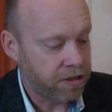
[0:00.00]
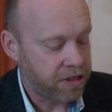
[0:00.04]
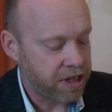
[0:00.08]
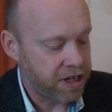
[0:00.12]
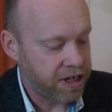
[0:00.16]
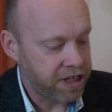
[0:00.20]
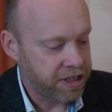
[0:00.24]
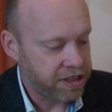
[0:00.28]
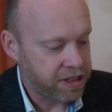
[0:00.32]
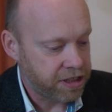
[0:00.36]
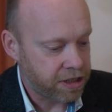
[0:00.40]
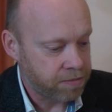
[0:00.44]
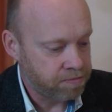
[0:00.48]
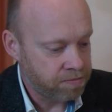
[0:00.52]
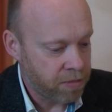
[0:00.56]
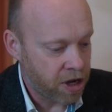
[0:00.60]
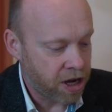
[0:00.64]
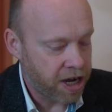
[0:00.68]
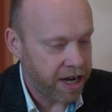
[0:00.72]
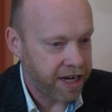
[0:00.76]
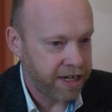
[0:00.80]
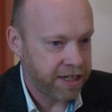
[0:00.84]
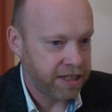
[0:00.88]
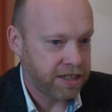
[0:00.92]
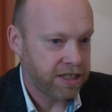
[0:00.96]
That is the
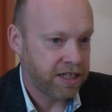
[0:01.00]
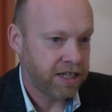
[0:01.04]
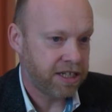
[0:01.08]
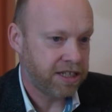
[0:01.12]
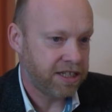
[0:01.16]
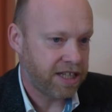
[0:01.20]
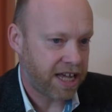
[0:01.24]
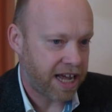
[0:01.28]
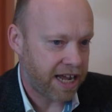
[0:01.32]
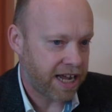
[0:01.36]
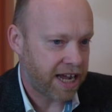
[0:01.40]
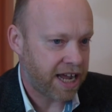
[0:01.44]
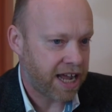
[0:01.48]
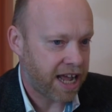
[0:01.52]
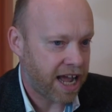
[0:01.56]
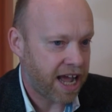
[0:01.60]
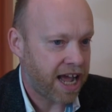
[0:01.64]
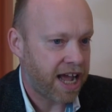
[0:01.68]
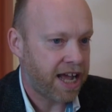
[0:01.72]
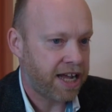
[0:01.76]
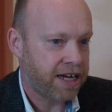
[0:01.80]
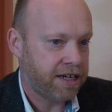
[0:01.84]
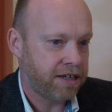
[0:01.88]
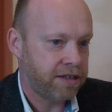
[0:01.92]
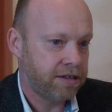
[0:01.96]
mind that
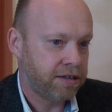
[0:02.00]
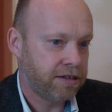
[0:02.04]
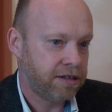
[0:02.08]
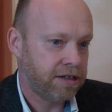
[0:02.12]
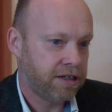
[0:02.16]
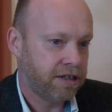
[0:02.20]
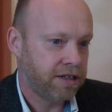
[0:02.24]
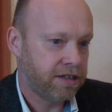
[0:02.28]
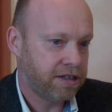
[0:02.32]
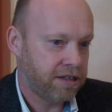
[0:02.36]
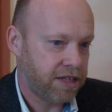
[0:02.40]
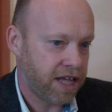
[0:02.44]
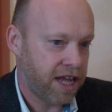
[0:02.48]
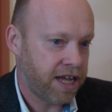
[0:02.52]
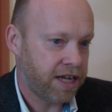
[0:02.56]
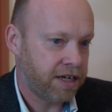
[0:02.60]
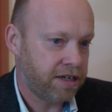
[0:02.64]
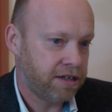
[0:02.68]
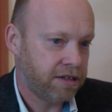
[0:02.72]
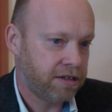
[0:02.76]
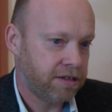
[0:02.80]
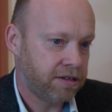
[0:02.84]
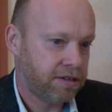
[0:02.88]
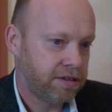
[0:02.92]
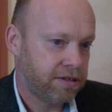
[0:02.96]
can
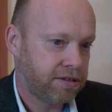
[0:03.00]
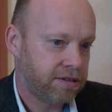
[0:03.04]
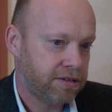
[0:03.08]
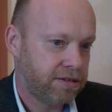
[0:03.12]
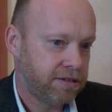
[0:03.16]
then